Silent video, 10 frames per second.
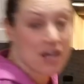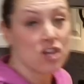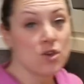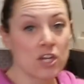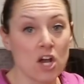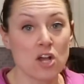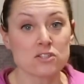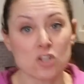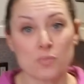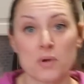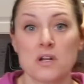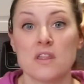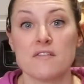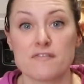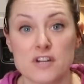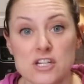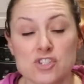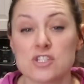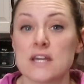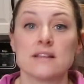You could also put it in the
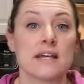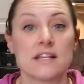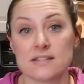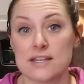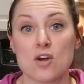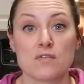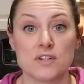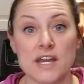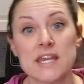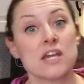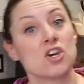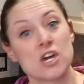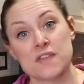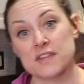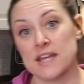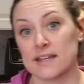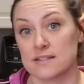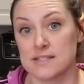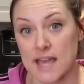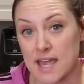fridge and let it sit overnight and cook it the
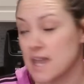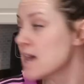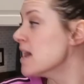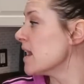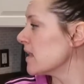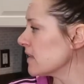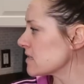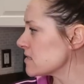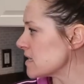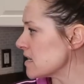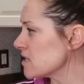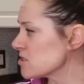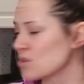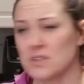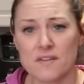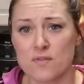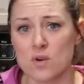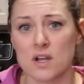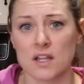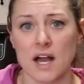next day. And let's see, it's only
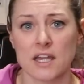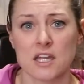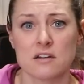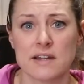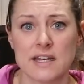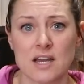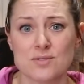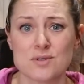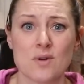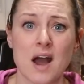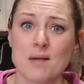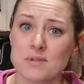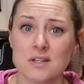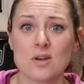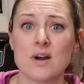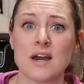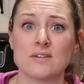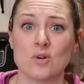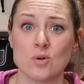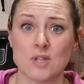4 o'clock here right now, so I'm gonna go ahead
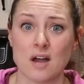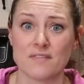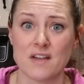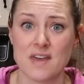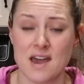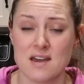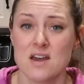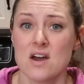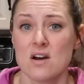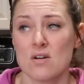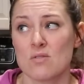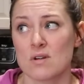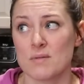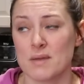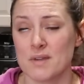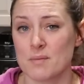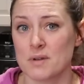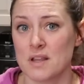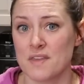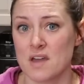and hold off on that. Or maybe I'll put
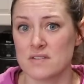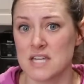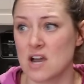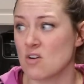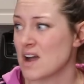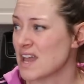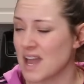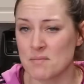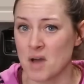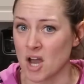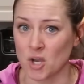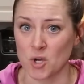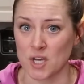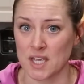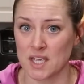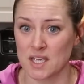it in the oven now. I am hungry.